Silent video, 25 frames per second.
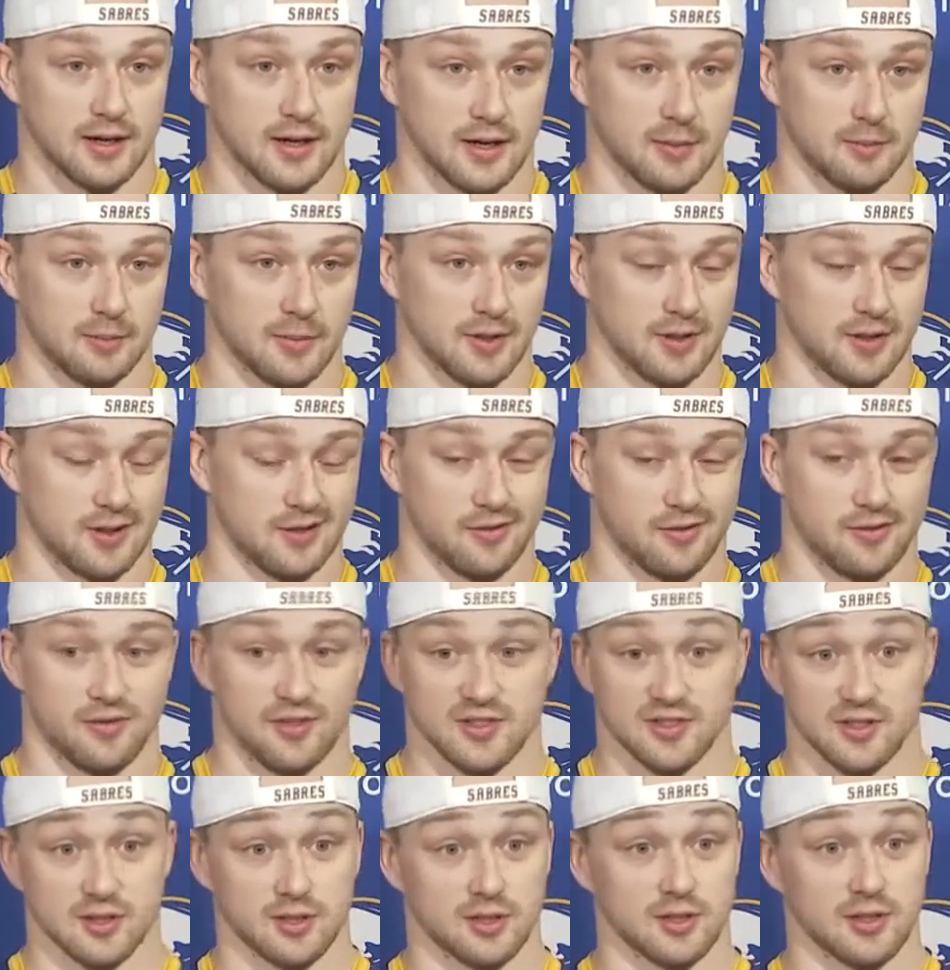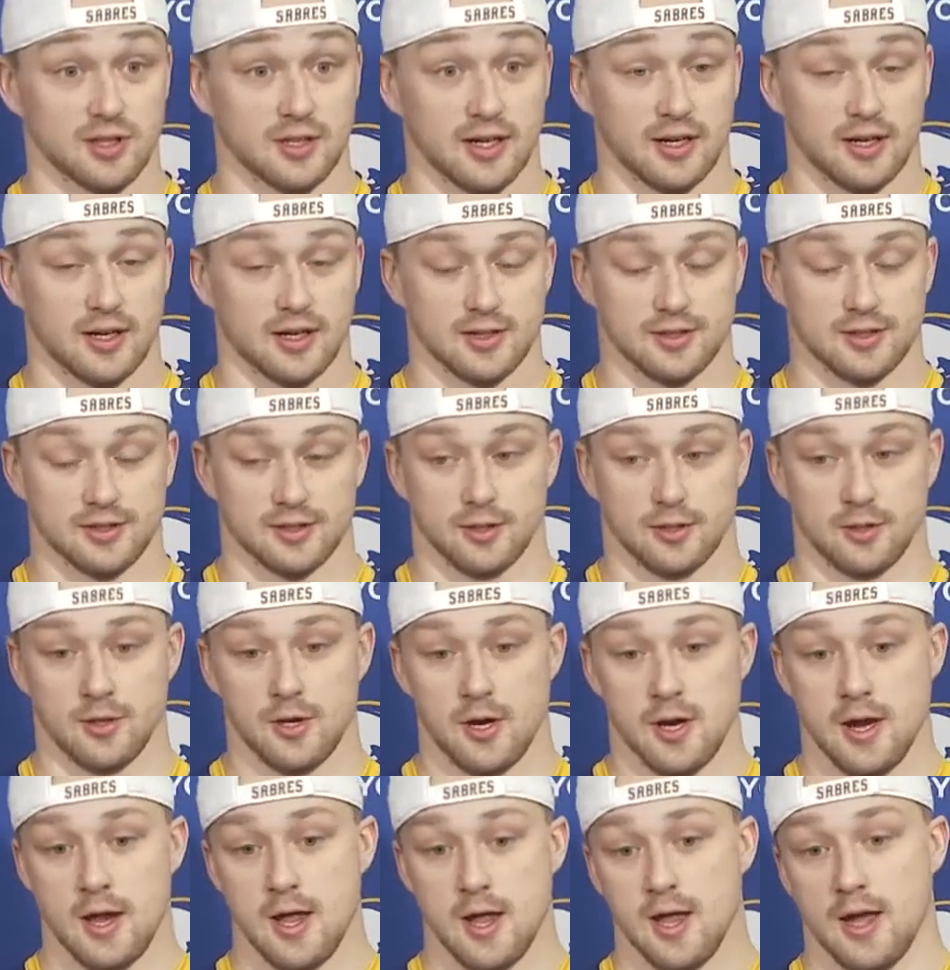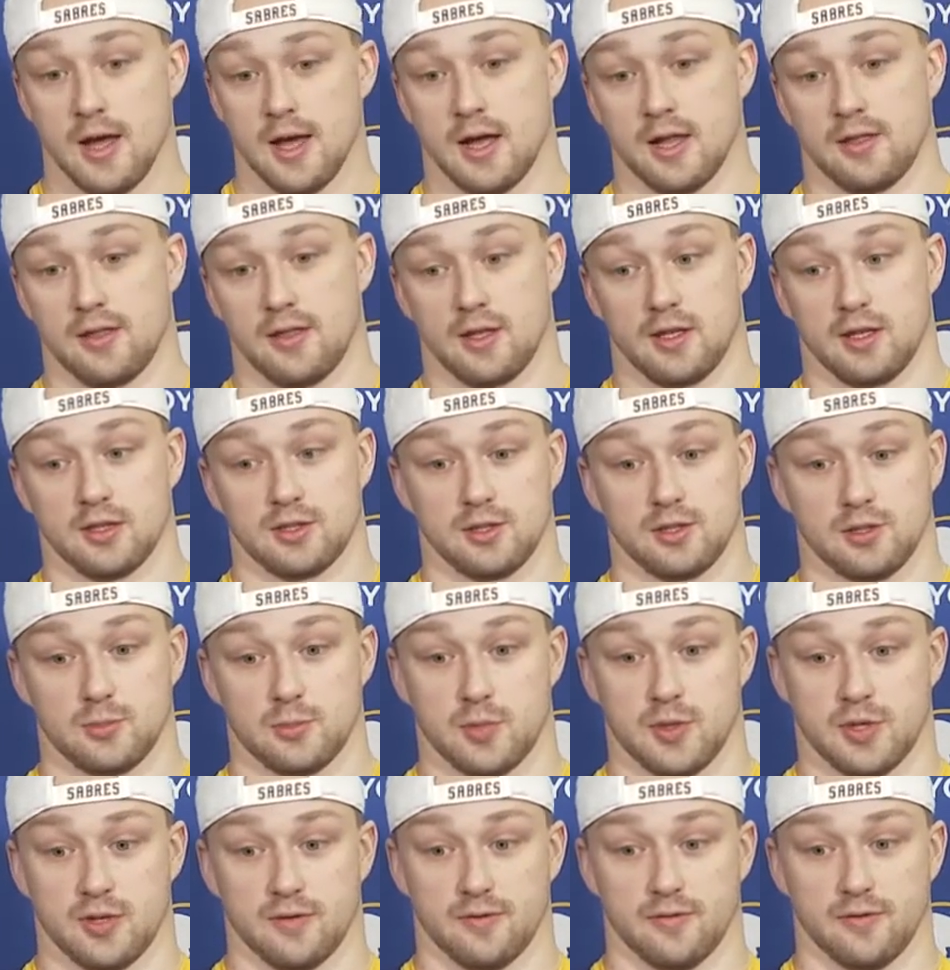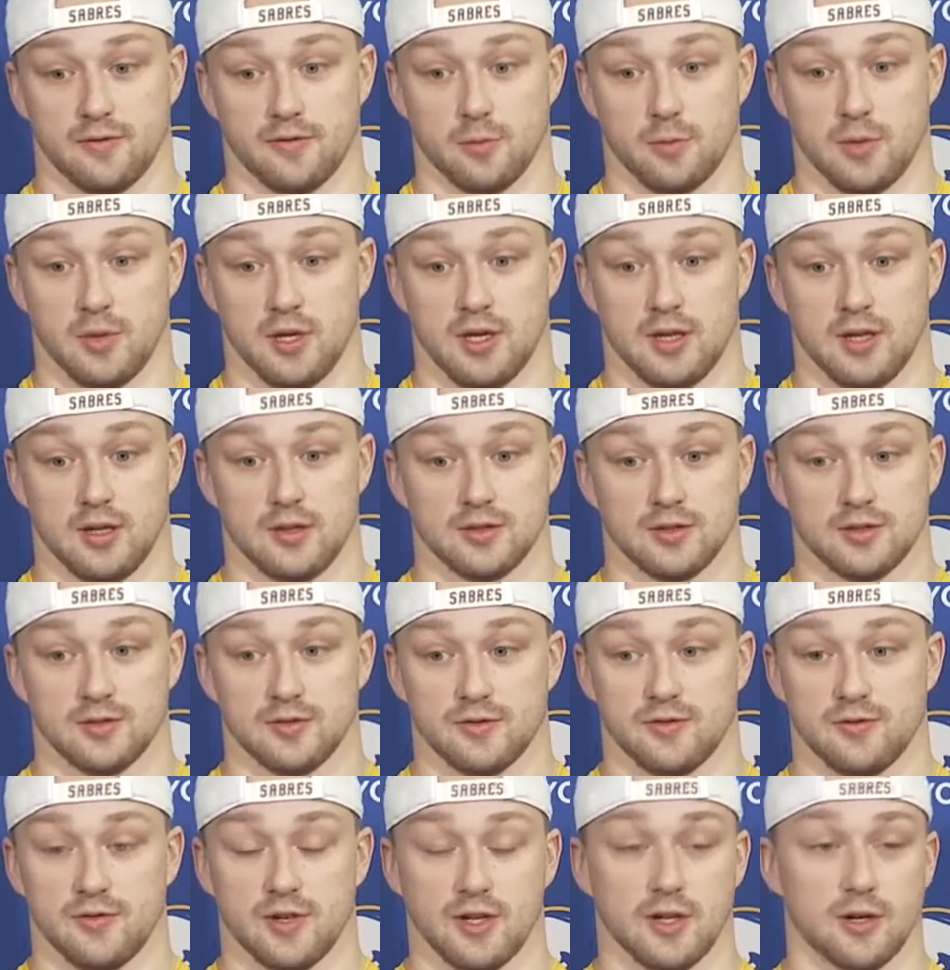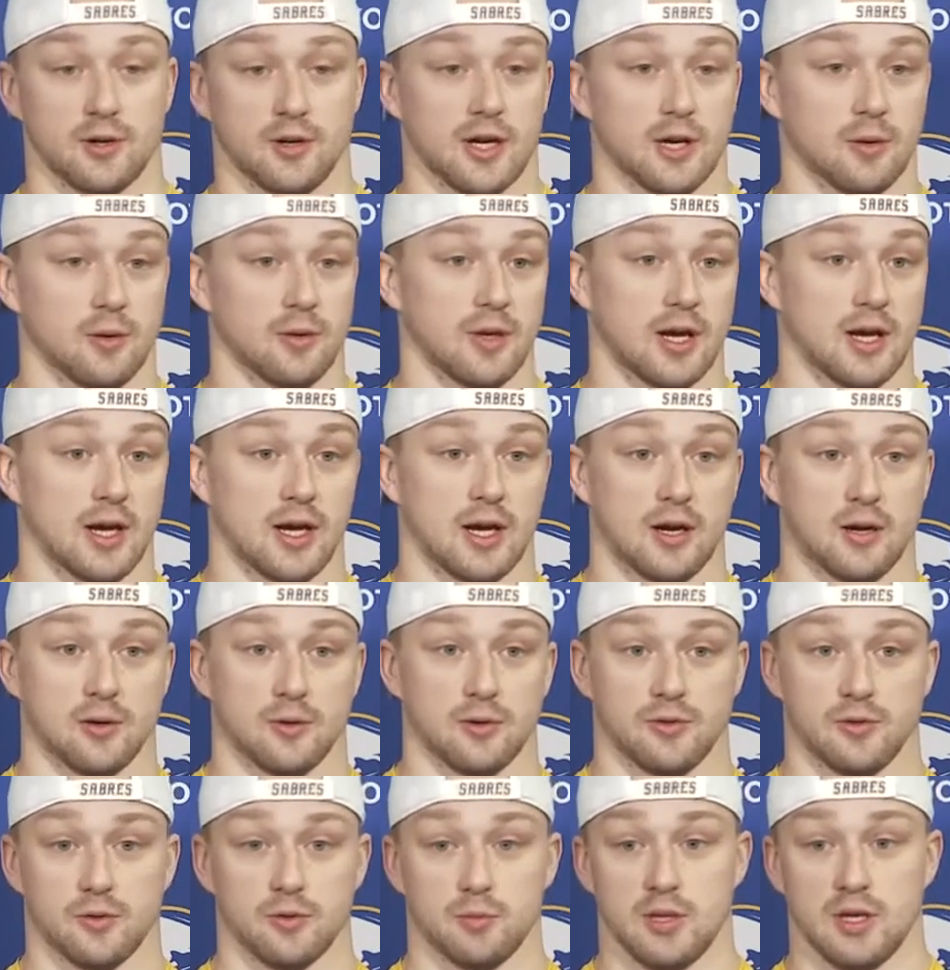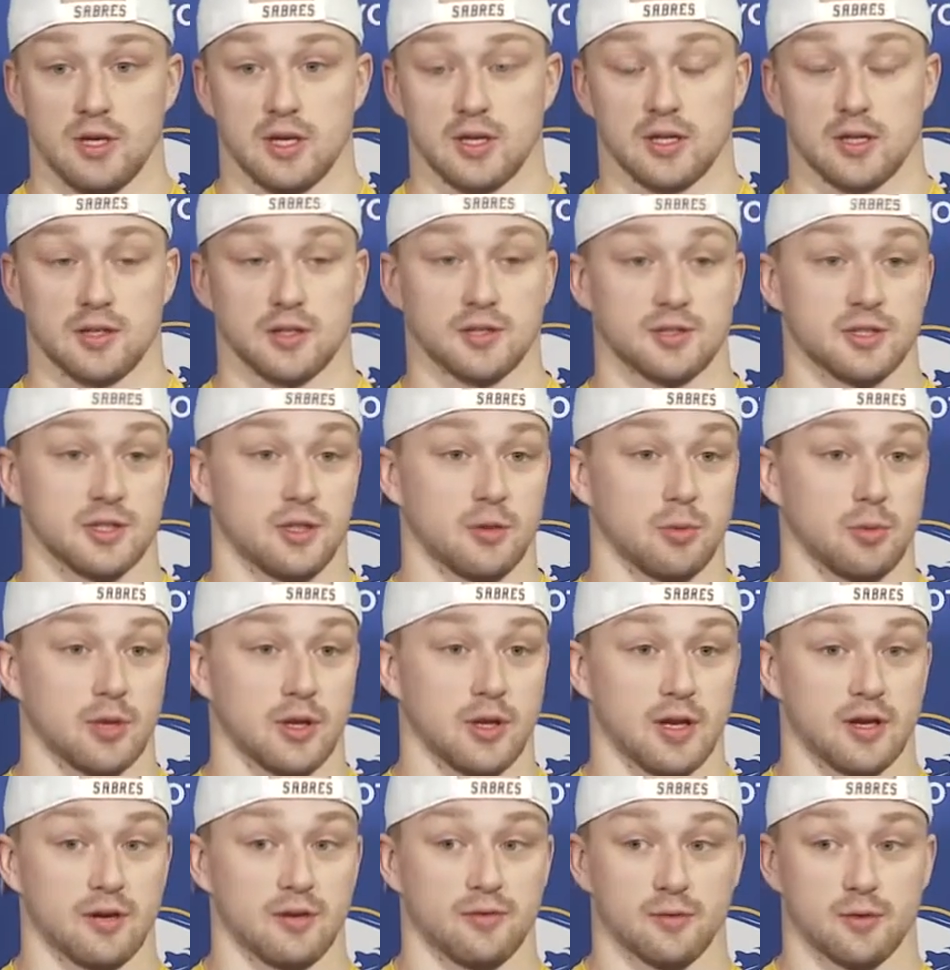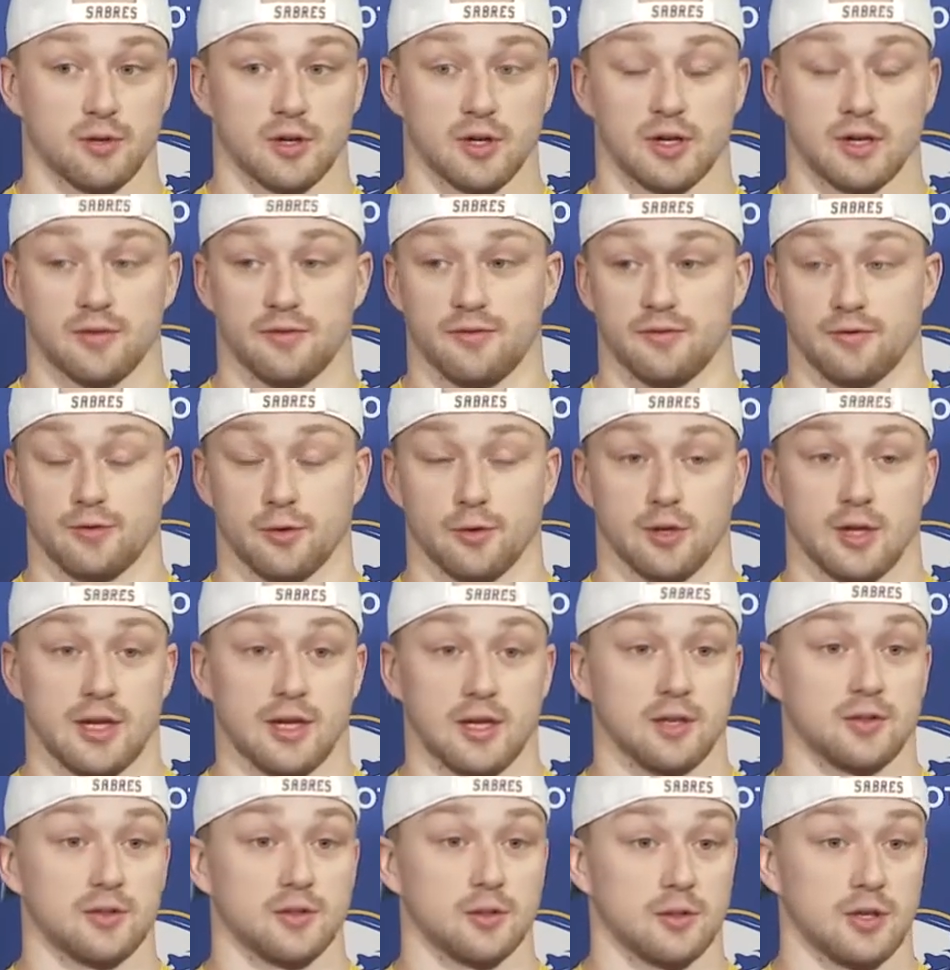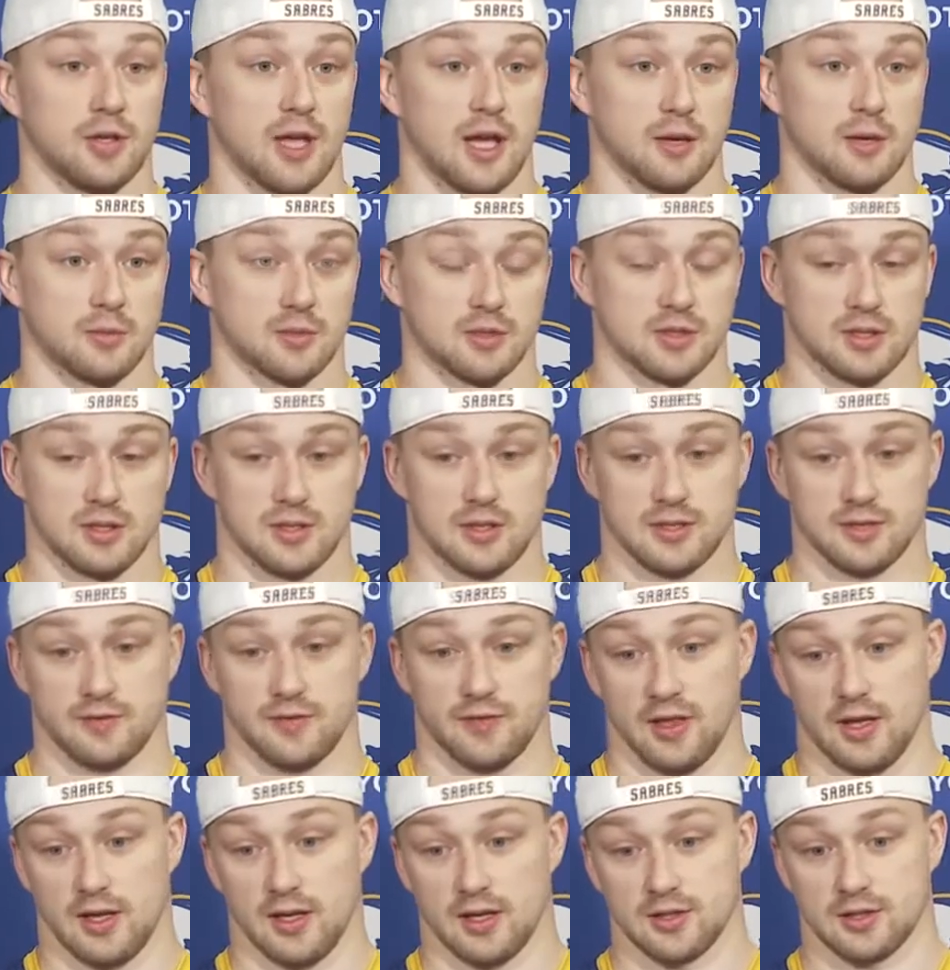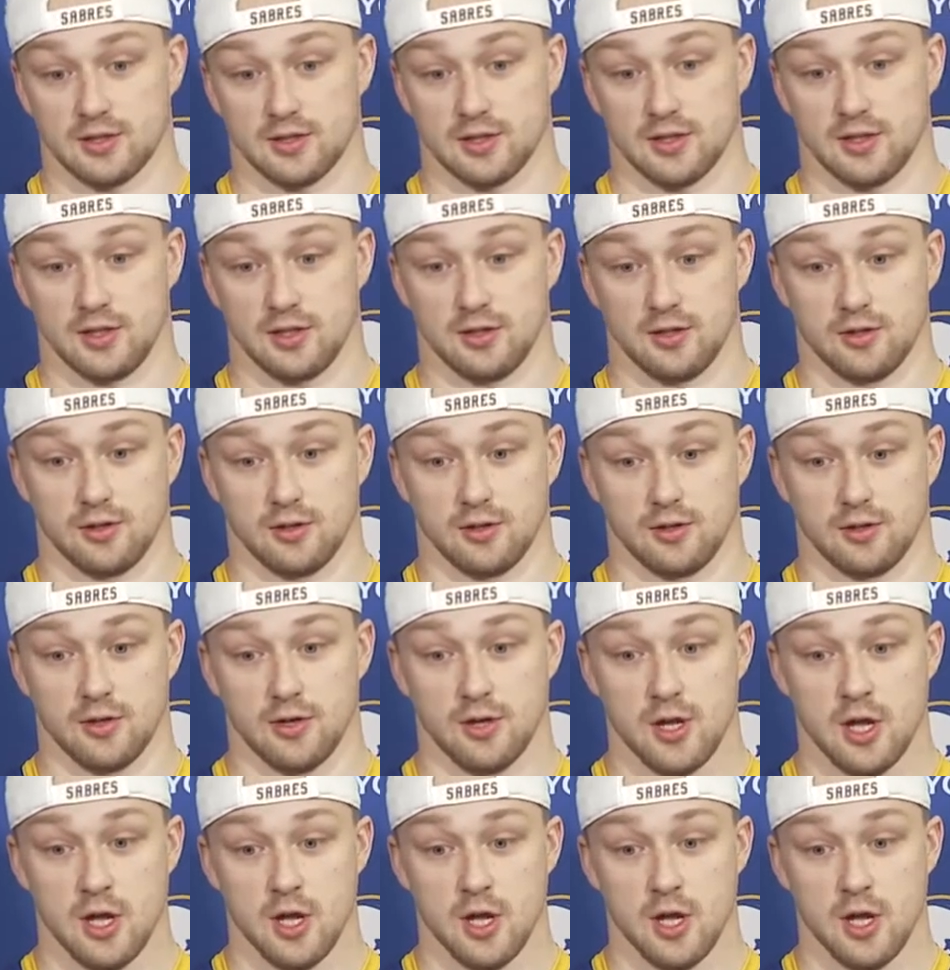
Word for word: I'm a little physical tired. So, I think it's just been for me just figure out how to be an NHL player for a full 82 games, and I think I'm starting to,